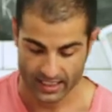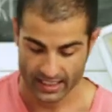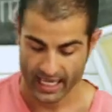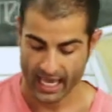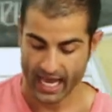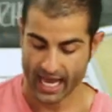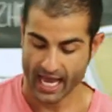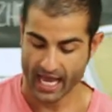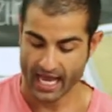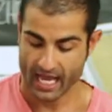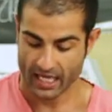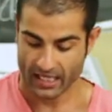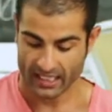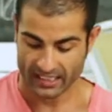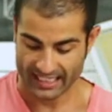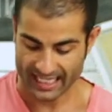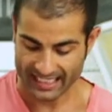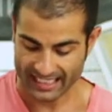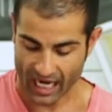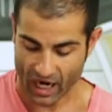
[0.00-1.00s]
yeah? Because
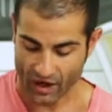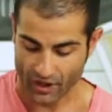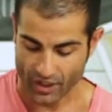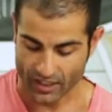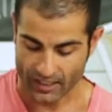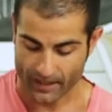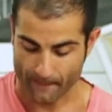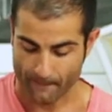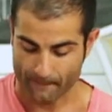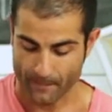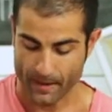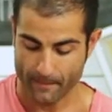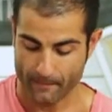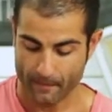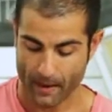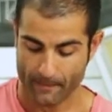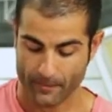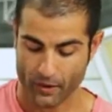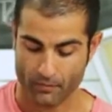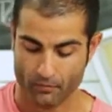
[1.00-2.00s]
that's how you can pimp
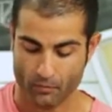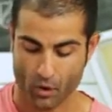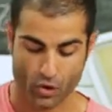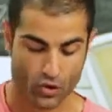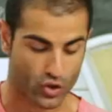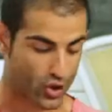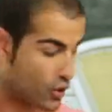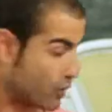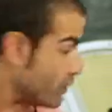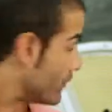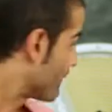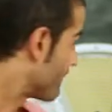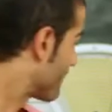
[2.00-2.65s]
up your mojo.